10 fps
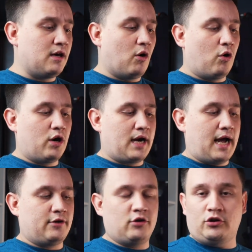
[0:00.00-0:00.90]
or
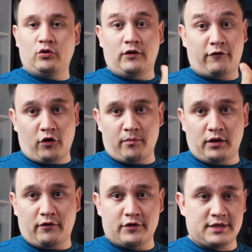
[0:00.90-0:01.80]
I do not know the
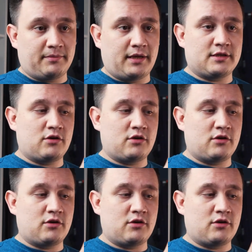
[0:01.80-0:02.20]
formula for something.